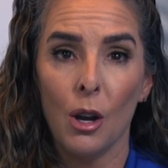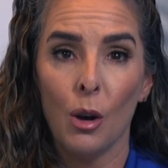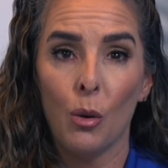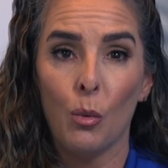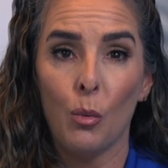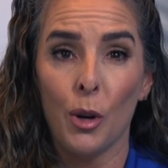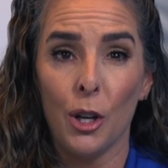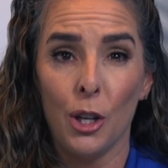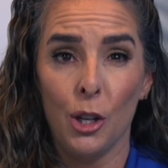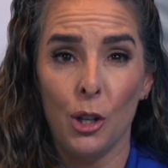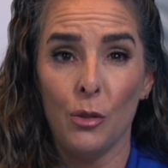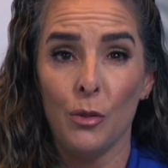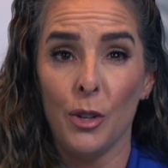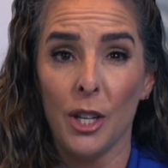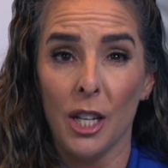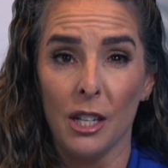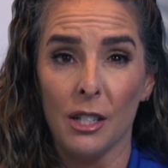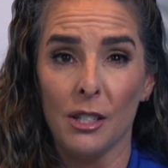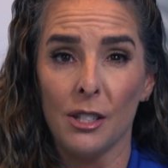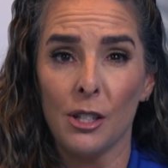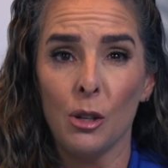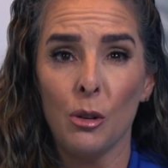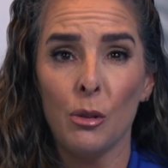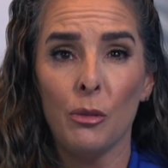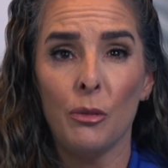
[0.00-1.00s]
when you need
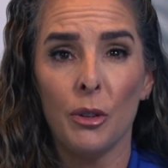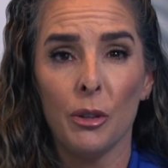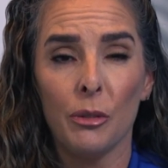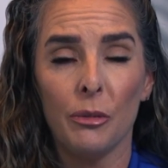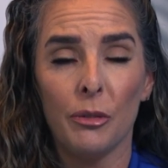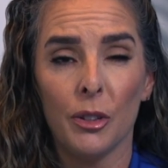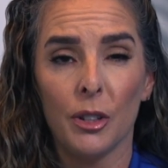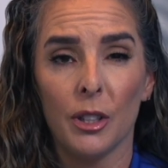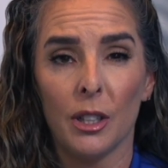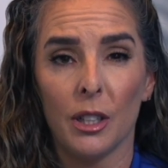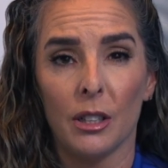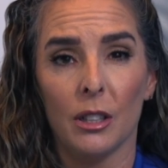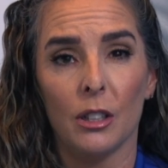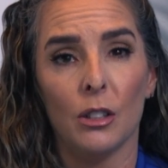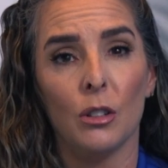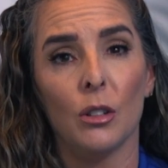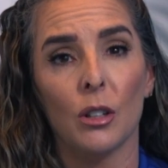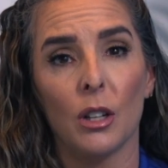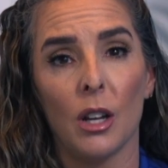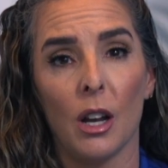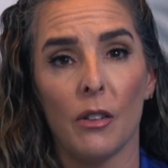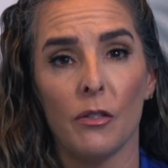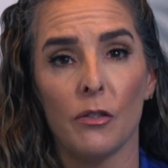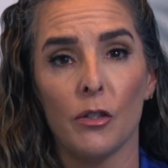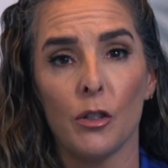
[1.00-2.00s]
to if you're feeling a little
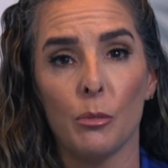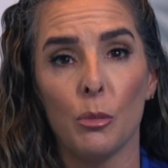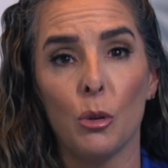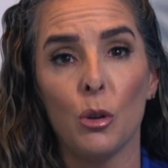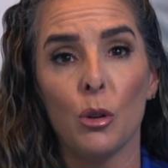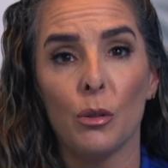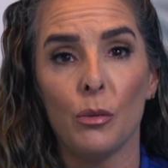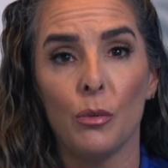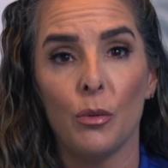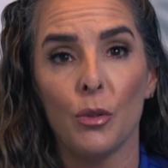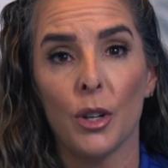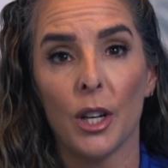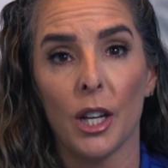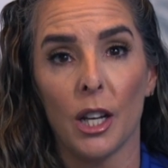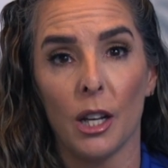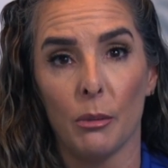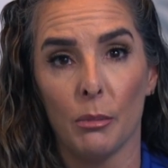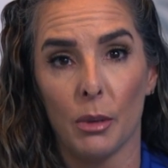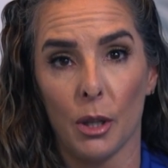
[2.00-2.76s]
uncomfortable or if you're getting